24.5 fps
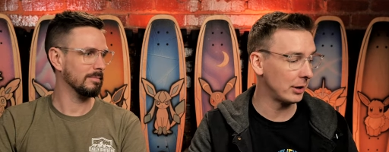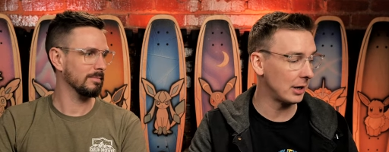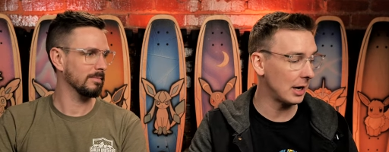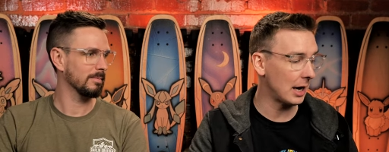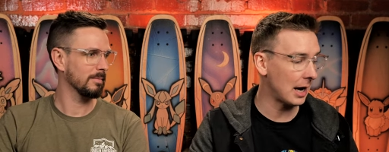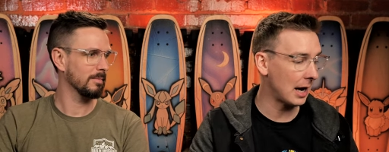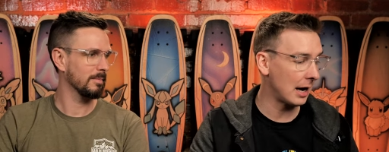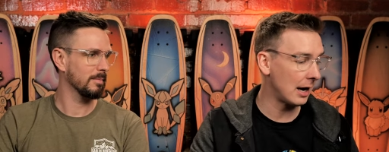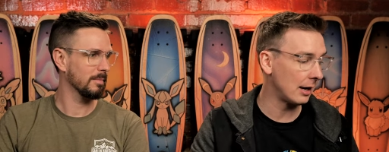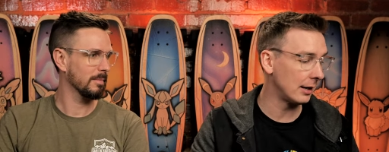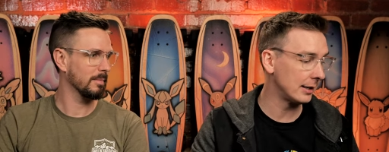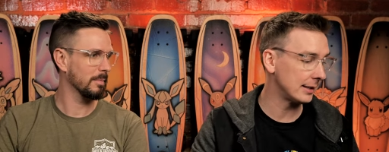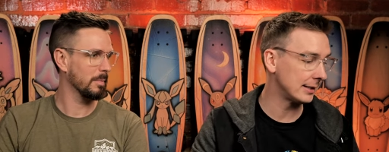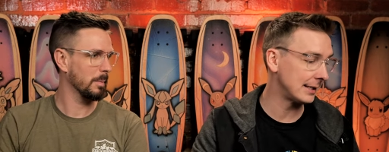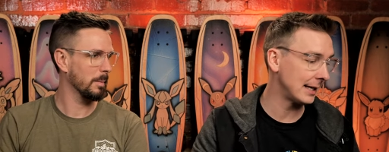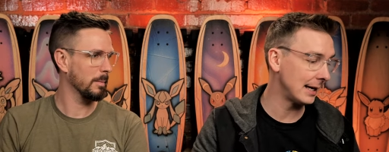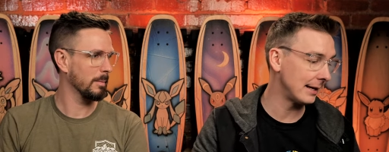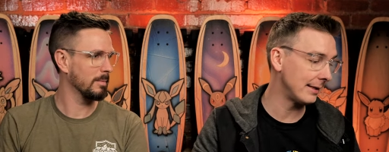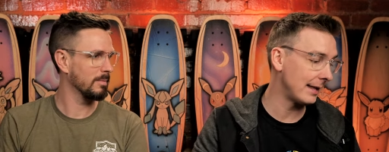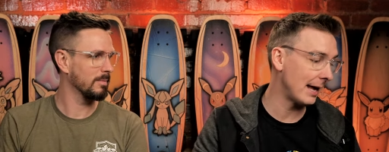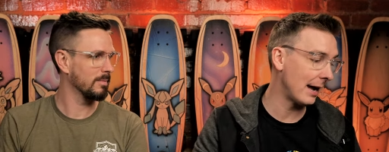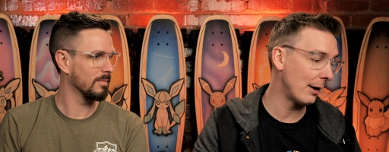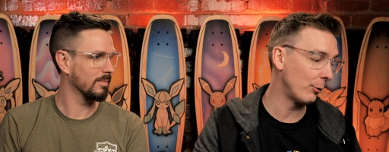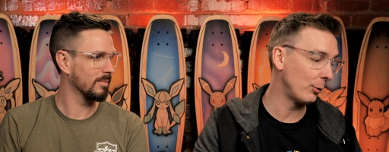Speaker 1: we uh,
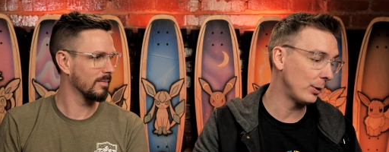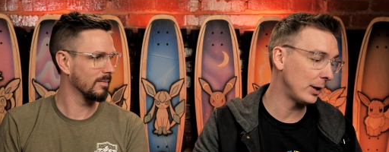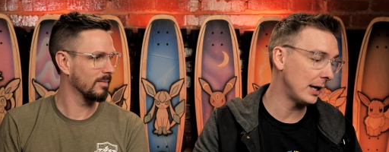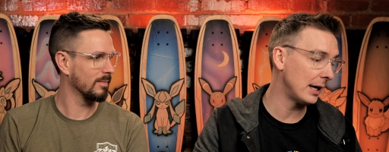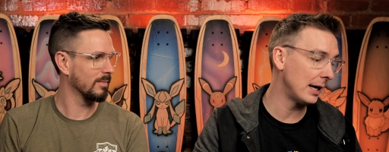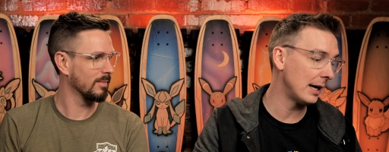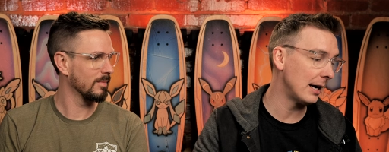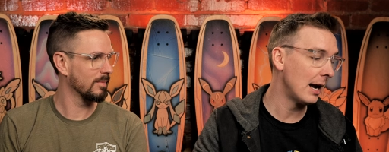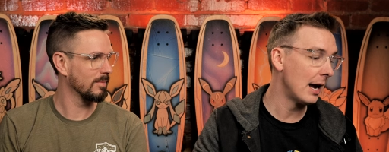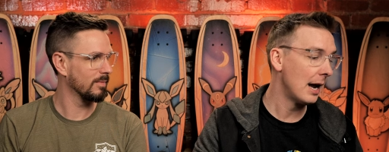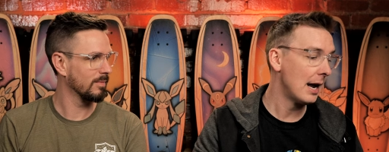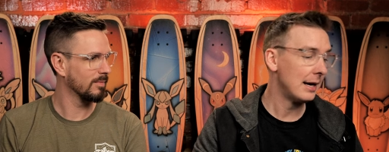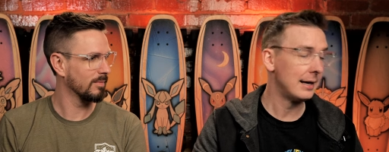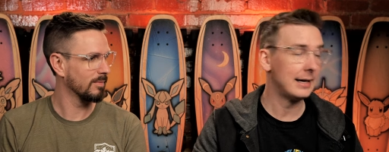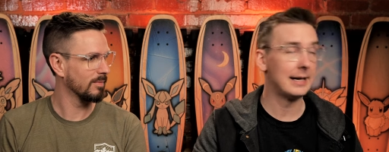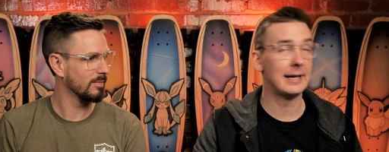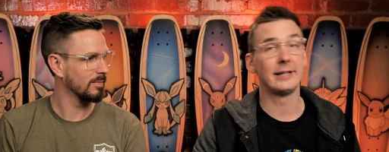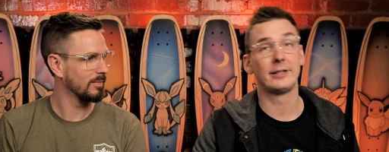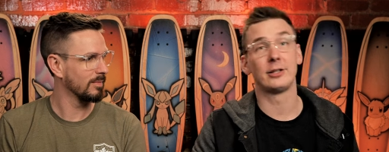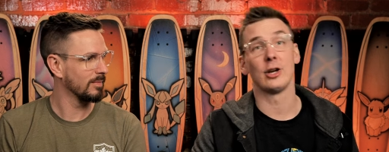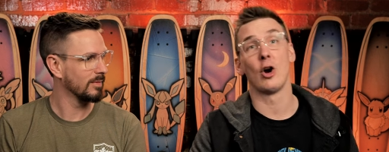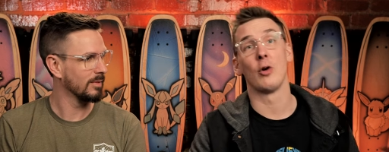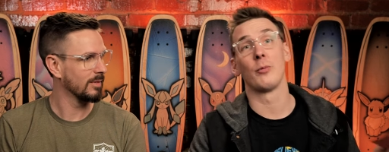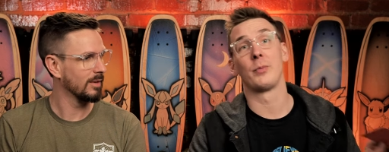said that we
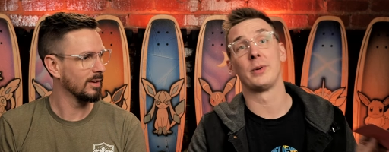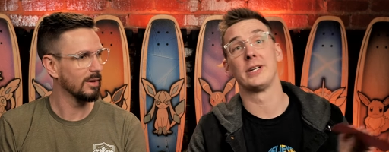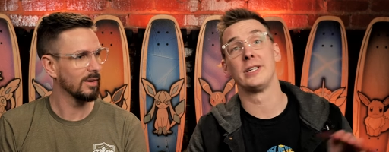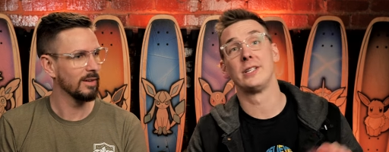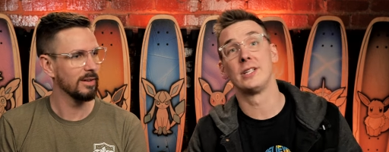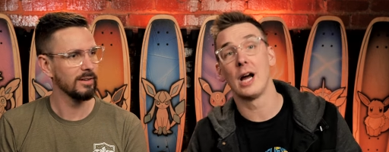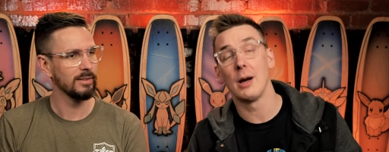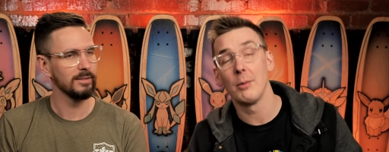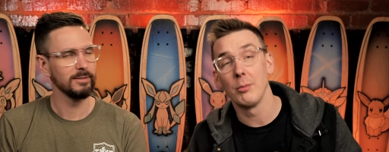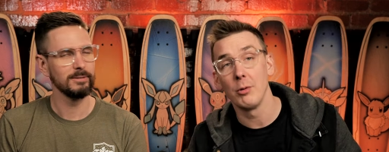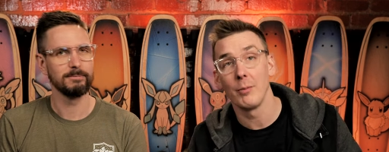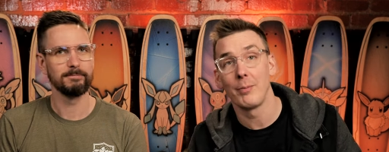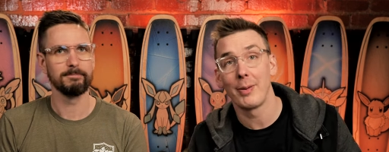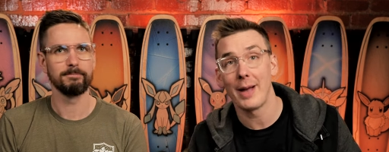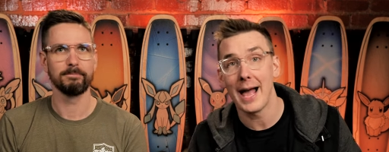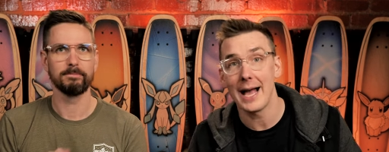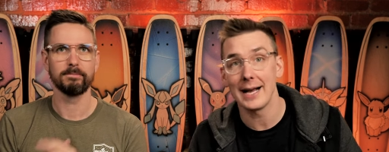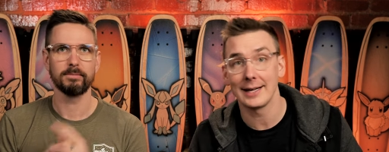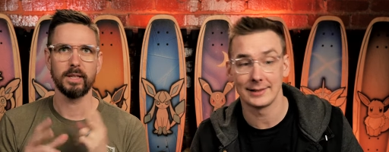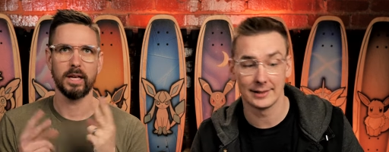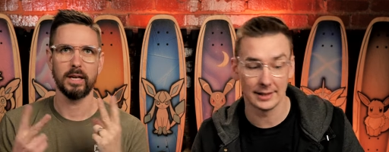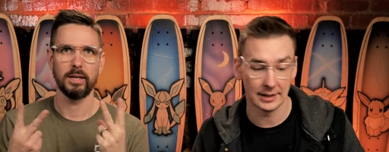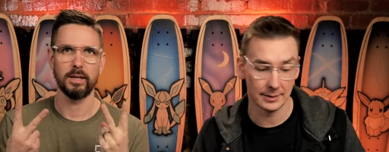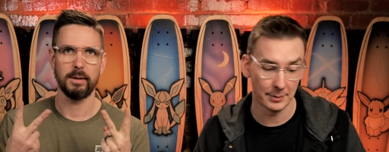needed to open double
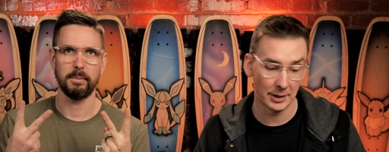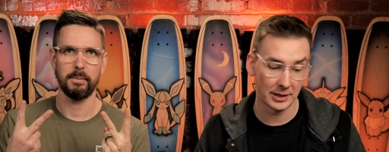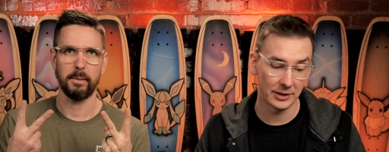packs this